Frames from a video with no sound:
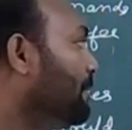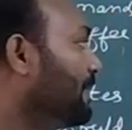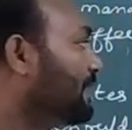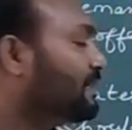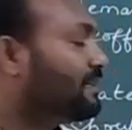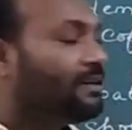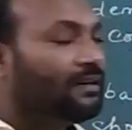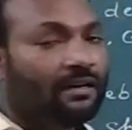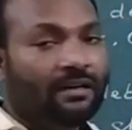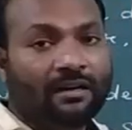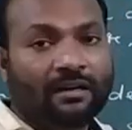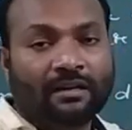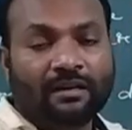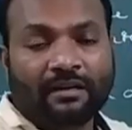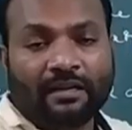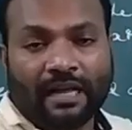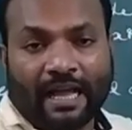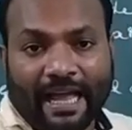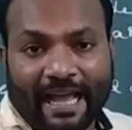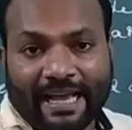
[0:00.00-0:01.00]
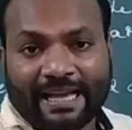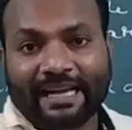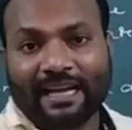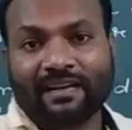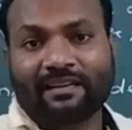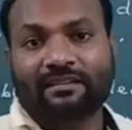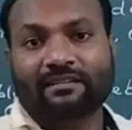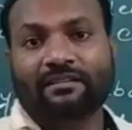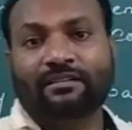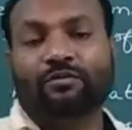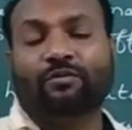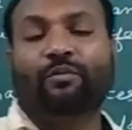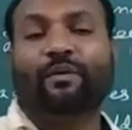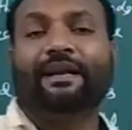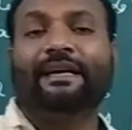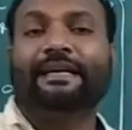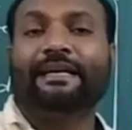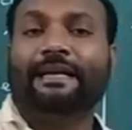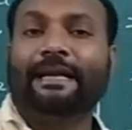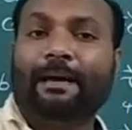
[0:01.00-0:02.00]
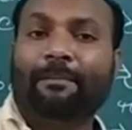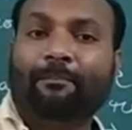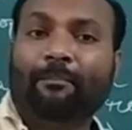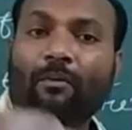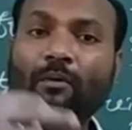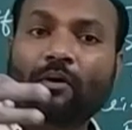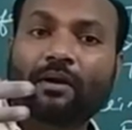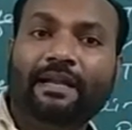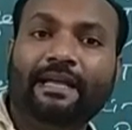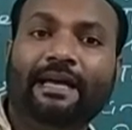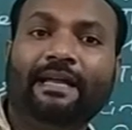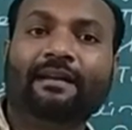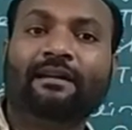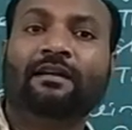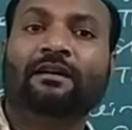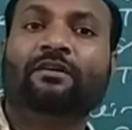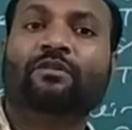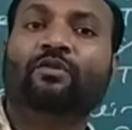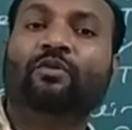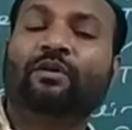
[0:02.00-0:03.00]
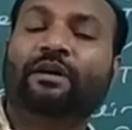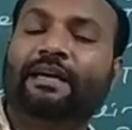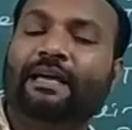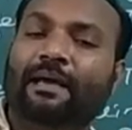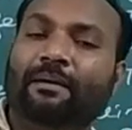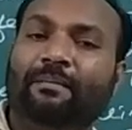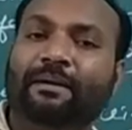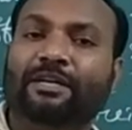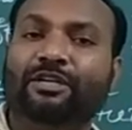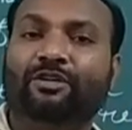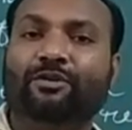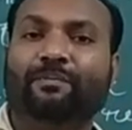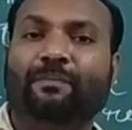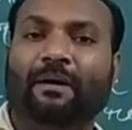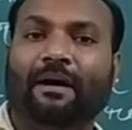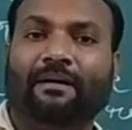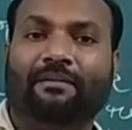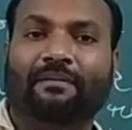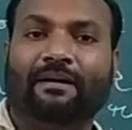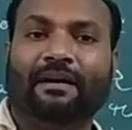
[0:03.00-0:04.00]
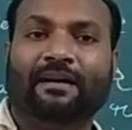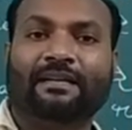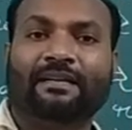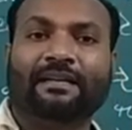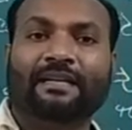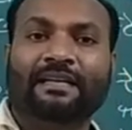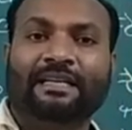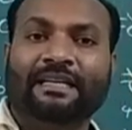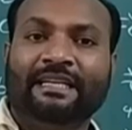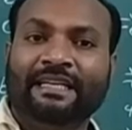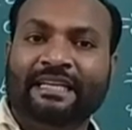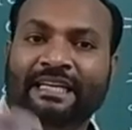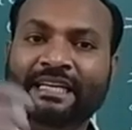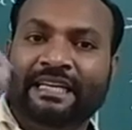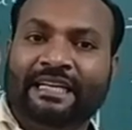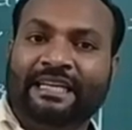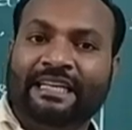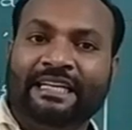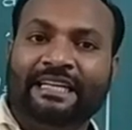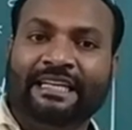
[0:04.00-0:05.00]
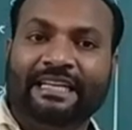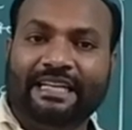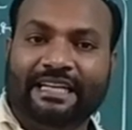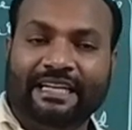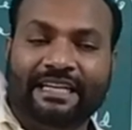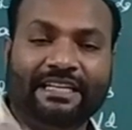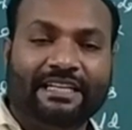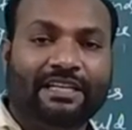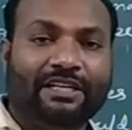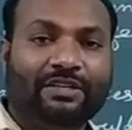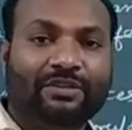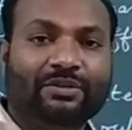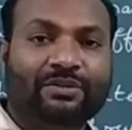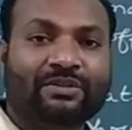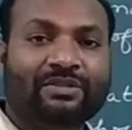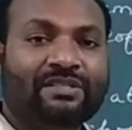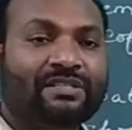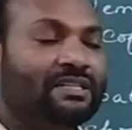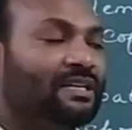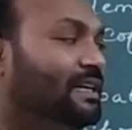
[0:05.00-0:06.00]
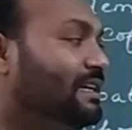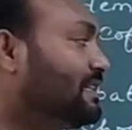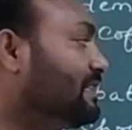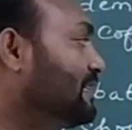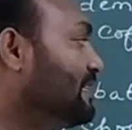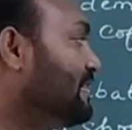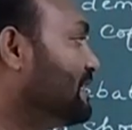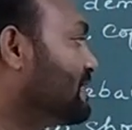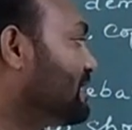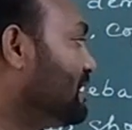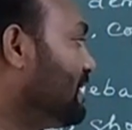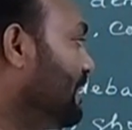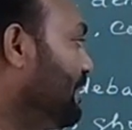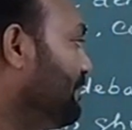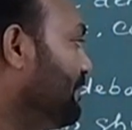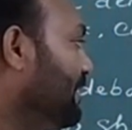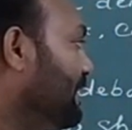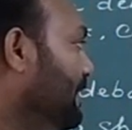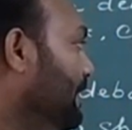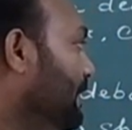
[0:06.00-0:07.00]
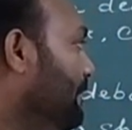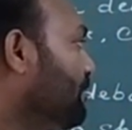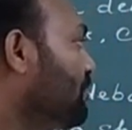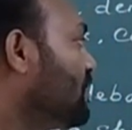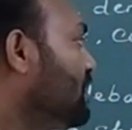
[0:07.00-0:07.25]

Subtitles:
but again when Napoleon who came into power, he reintroduced the slavery.